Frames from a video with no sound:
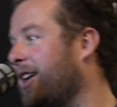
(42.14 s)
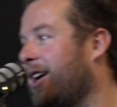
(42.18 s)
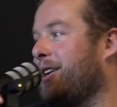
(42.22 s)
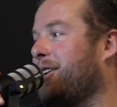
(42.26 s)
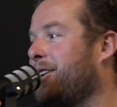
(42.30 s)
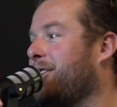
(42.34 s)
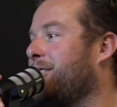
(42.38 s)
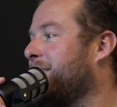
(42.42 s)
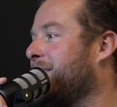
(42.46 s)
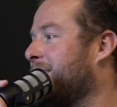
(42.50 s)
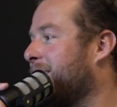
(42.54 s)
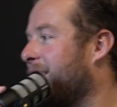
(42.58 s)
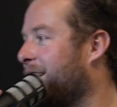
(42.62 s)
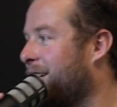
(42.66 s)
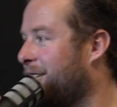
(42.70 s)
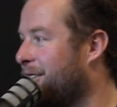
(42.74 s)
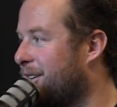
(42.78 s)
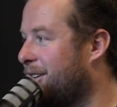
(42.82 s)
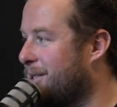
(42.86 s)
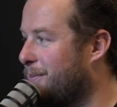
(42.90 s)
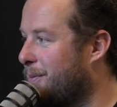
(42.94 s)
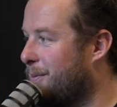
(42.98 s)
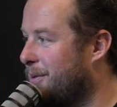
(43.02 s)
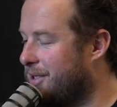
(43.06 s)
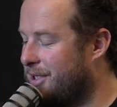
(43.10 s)
I know they say you're
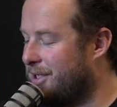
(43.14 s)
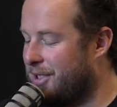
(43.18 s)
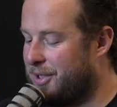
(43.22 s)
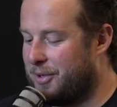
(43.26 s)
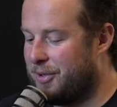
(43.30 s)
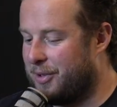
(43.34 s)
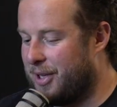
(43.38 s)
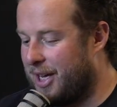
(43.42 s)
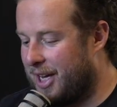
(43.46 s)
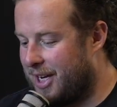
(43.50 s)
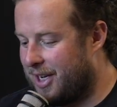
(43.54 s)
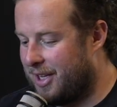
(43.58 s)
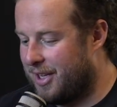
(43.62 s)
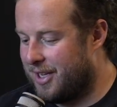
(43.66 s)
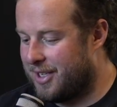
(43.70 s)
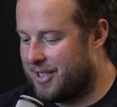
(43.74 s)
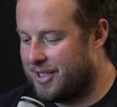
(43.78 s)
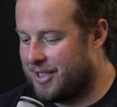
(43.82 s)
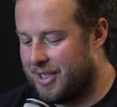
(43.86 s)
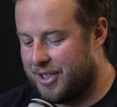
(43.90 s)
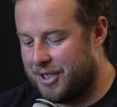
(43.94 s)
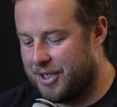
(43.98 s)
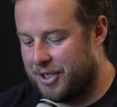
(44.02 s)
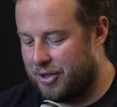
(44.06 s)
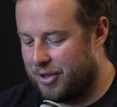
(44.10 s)
not supposed to do that in
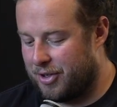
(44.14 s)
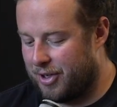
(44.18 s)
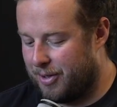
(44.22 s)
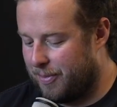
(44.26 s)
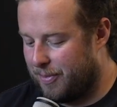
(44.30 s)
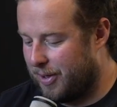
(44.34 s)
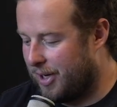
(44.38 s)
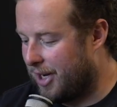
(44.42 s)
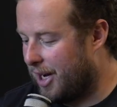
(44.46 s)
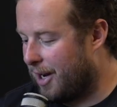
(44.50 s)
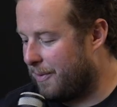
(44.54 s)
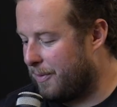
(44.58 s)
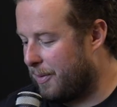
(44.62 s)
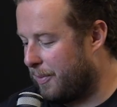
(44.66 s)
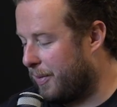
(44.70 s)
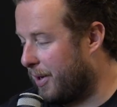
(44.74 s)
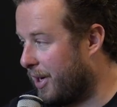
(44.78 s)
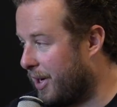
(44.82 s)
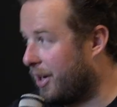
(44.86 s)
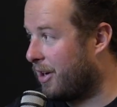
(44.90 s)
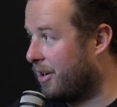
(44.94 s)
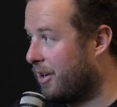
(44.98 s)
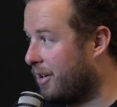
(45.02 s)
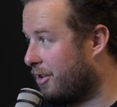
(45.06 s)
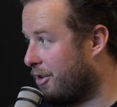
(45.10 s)
this industry, but I'm a
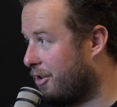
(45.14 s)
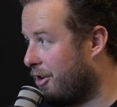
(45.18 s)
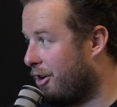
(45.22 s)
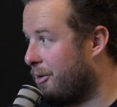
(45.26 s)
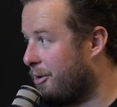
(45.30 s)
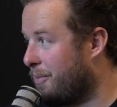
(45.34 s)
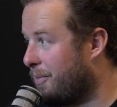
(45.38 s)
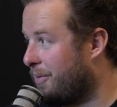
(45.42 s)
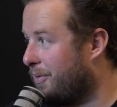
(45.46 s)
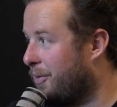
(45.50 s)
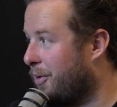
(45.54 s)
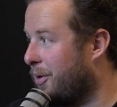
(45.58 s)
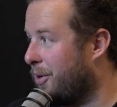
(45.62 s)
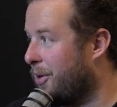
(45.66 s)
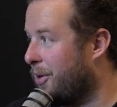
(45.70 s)
big cart before